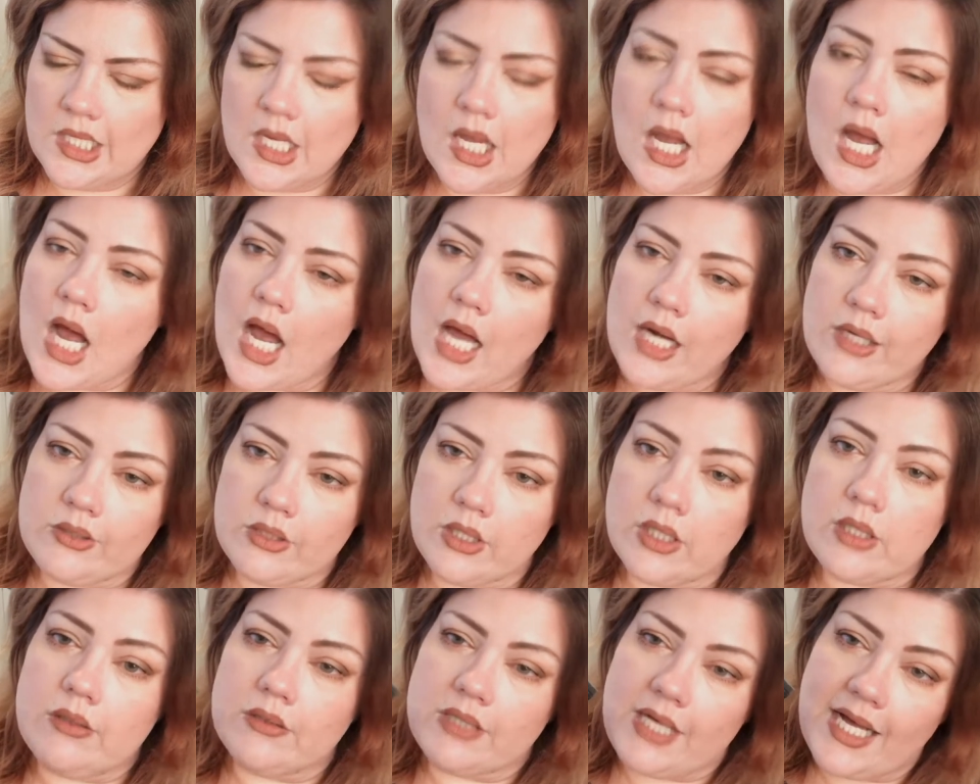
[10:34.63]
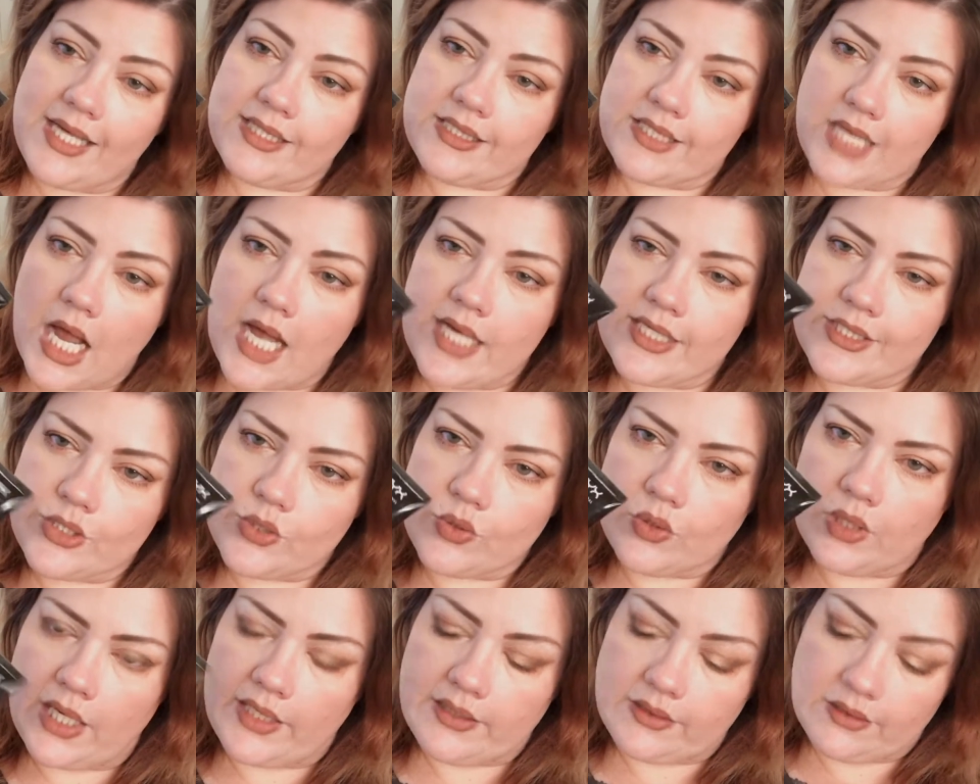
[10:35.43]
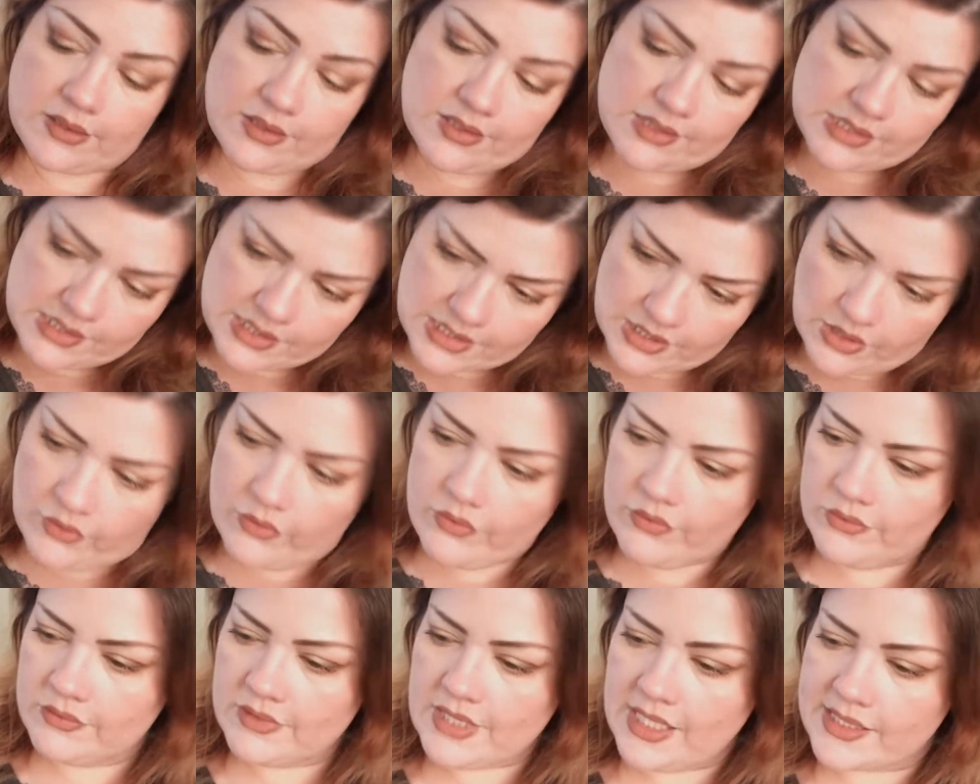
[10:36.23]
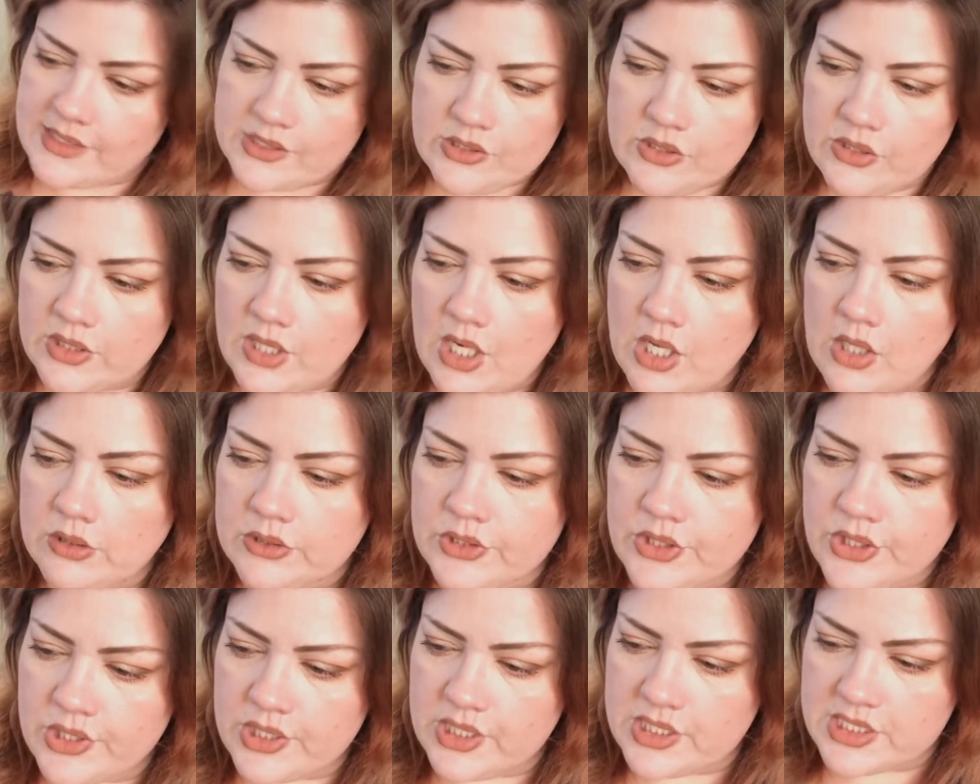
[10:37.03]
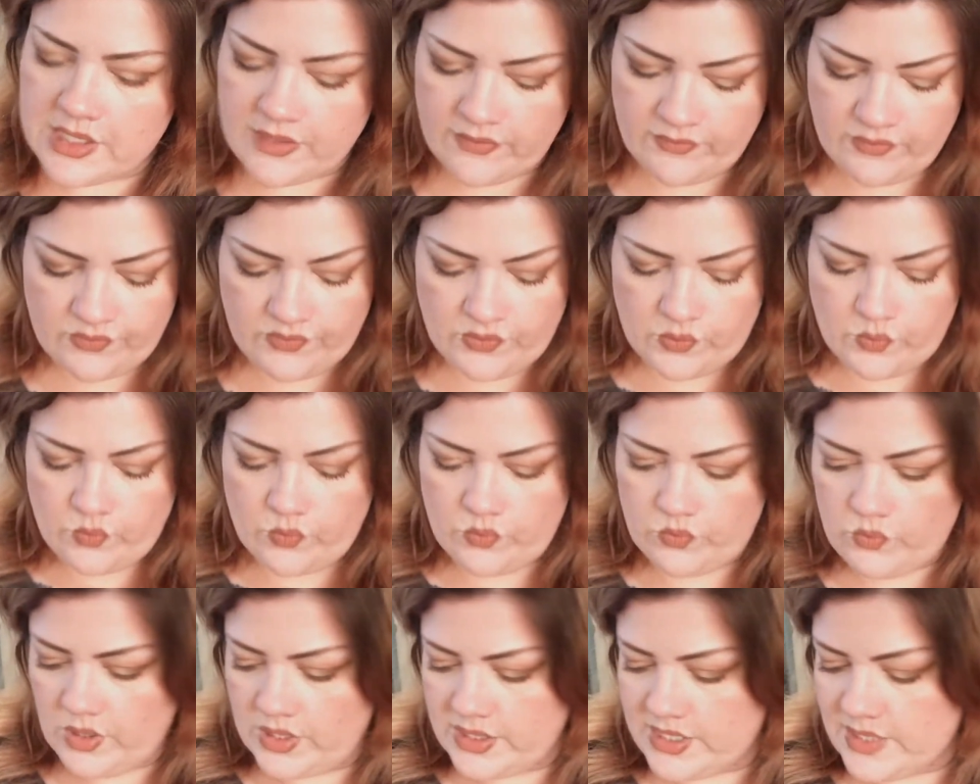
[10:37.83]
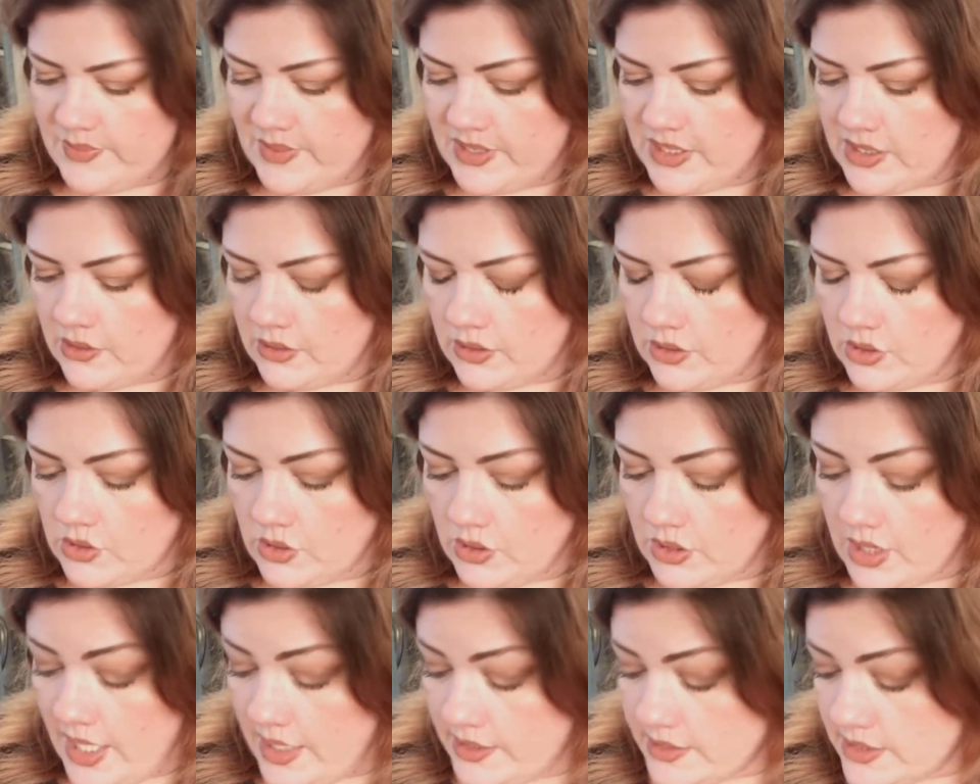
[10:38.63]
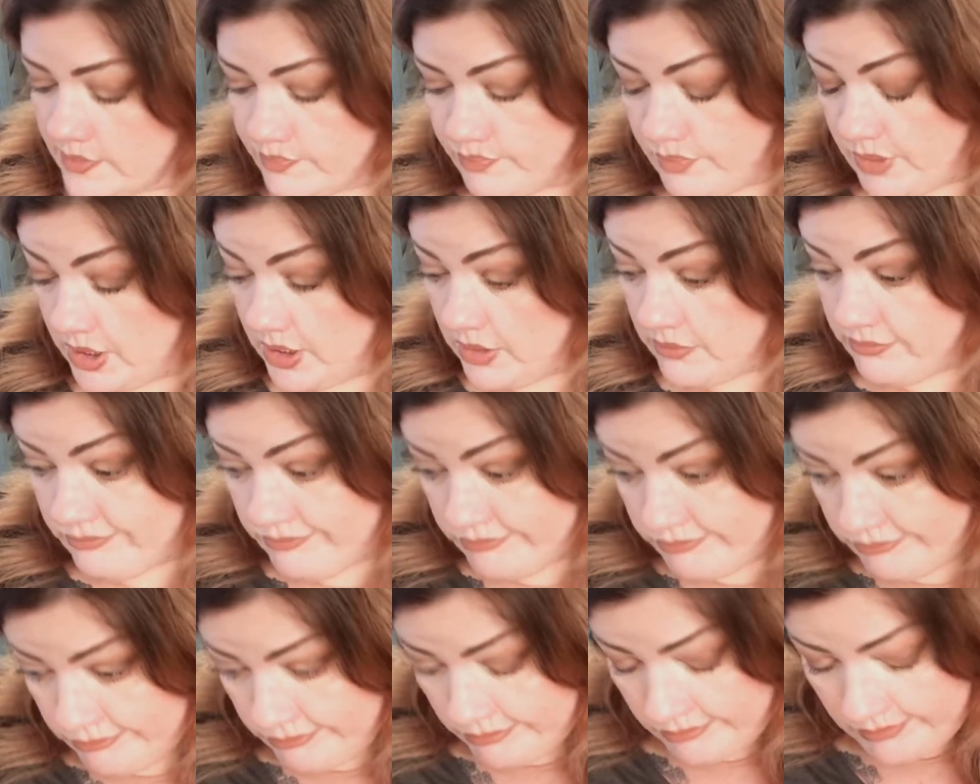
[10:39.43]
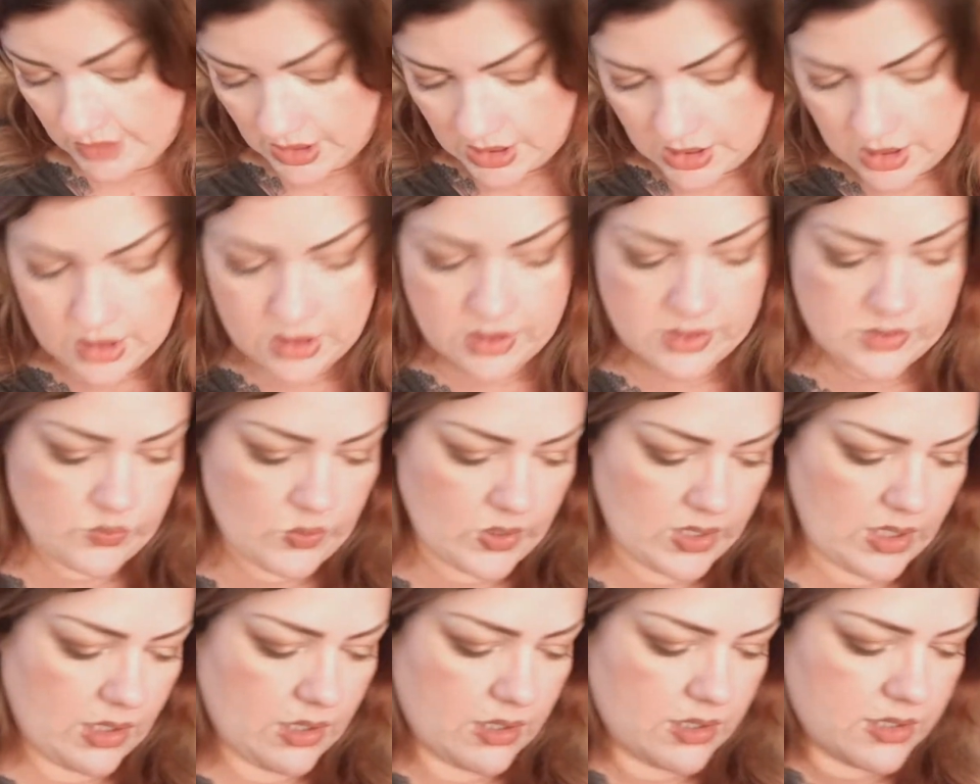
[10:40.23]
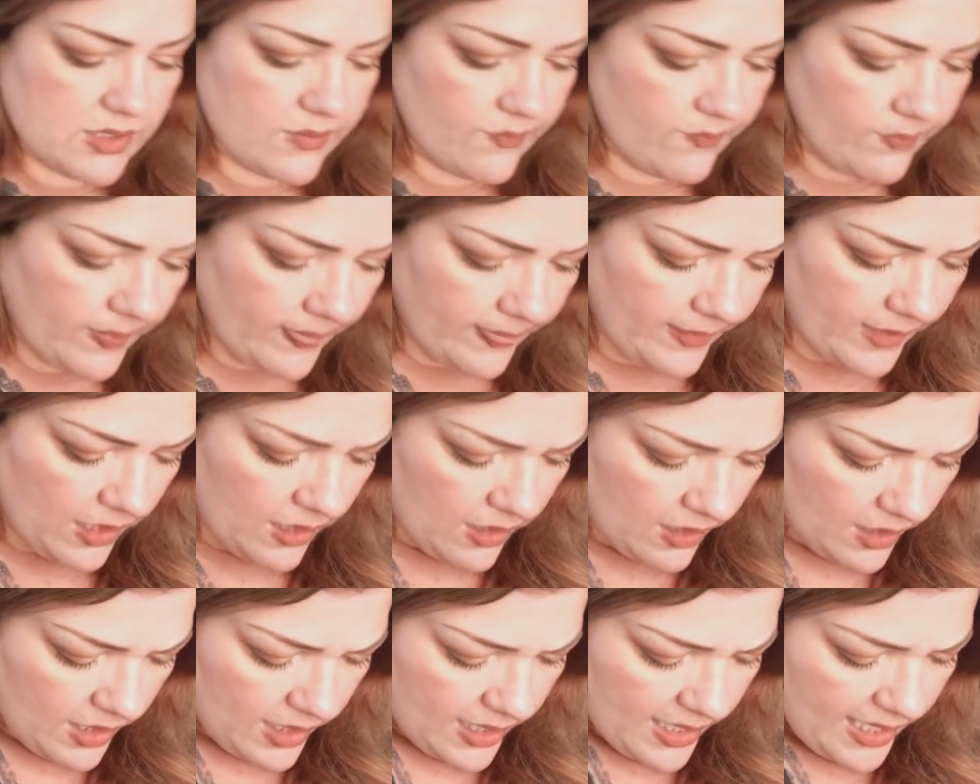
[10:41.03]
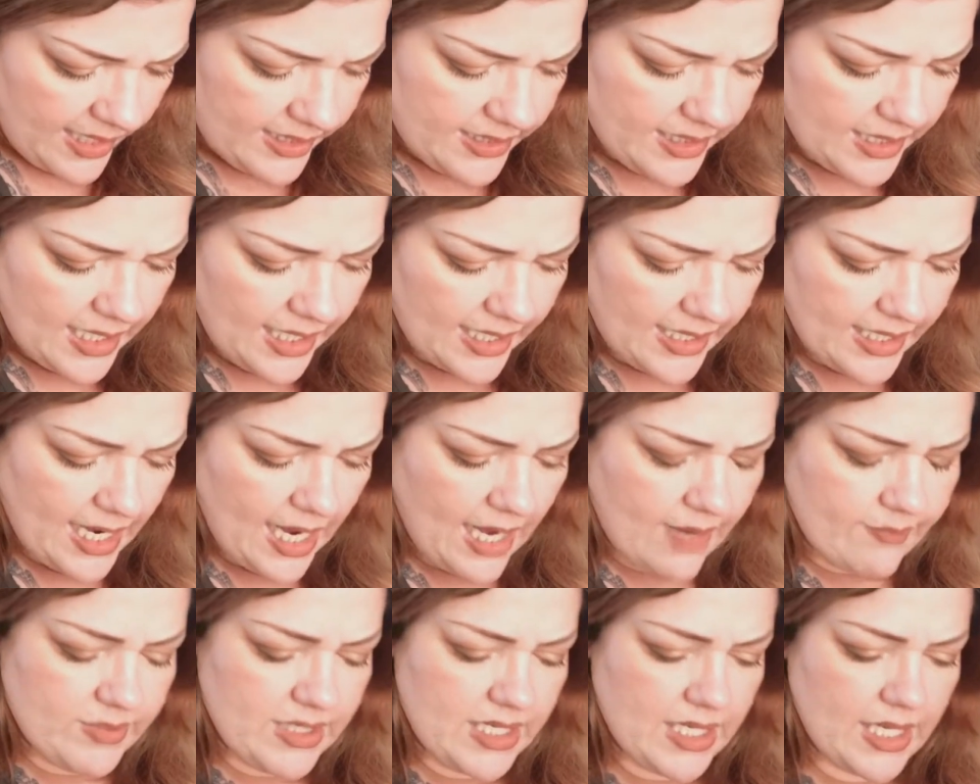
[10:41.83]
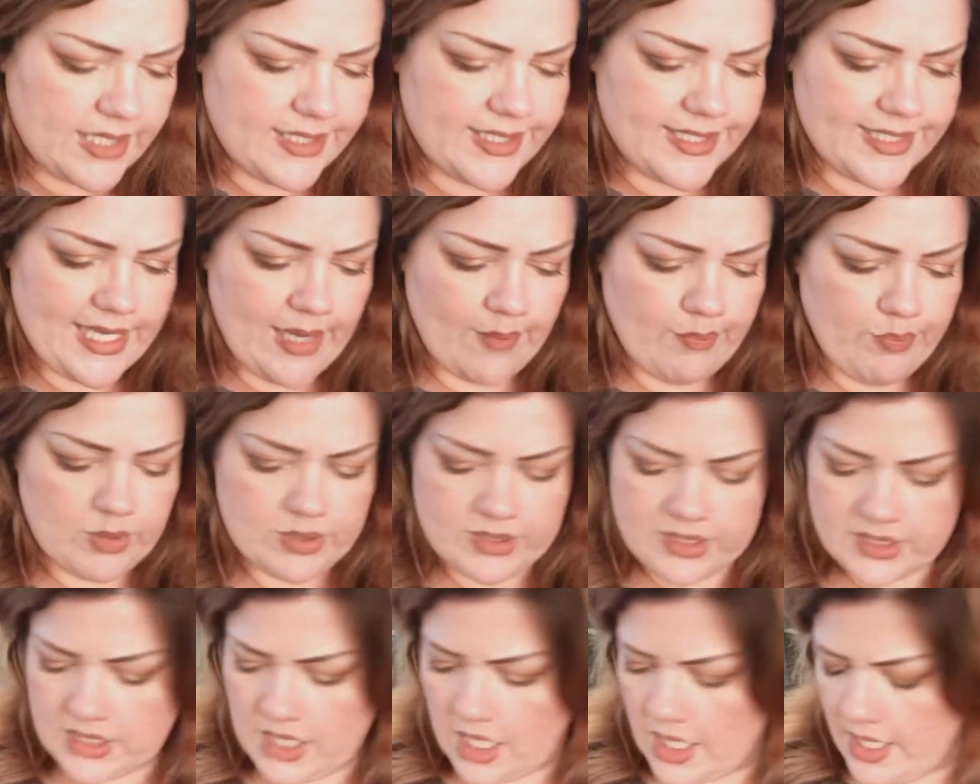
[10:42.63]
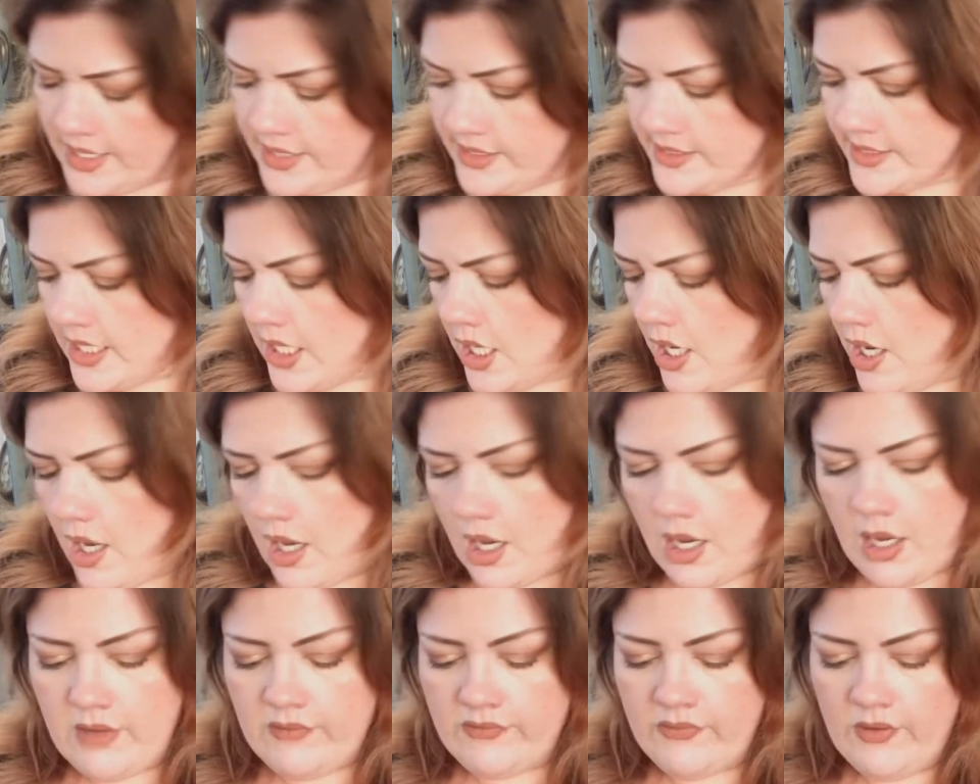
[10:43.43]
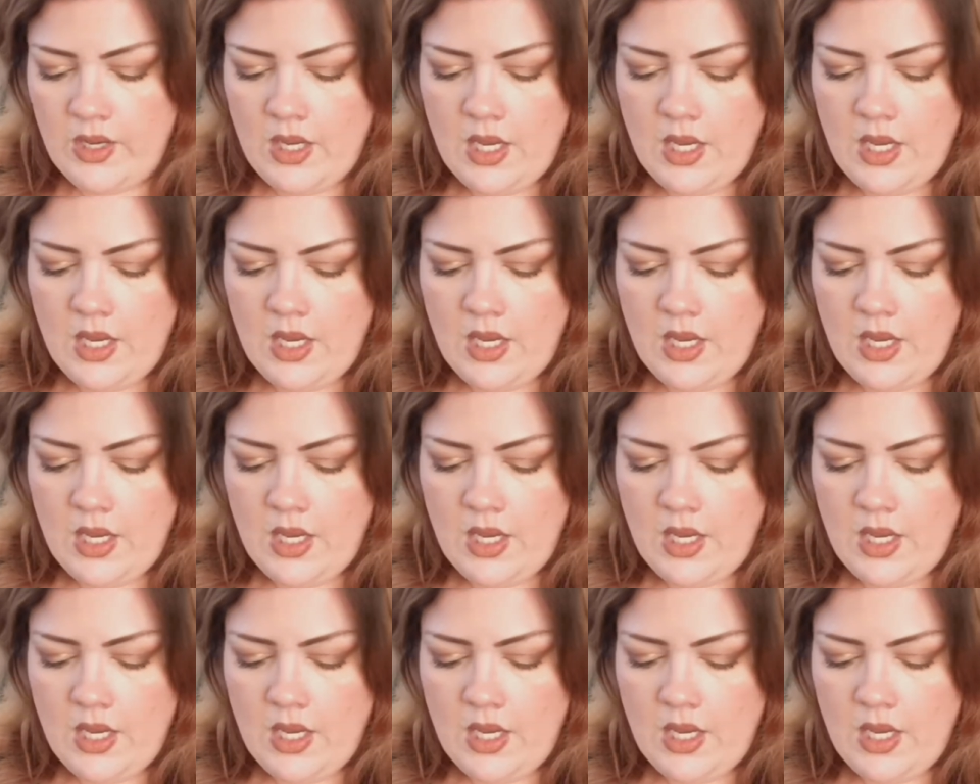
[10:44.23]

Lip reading: I don't know. I do like this, so that's a good alternative if you want to spend a little less, but it is what it is. And then I got me a sample size of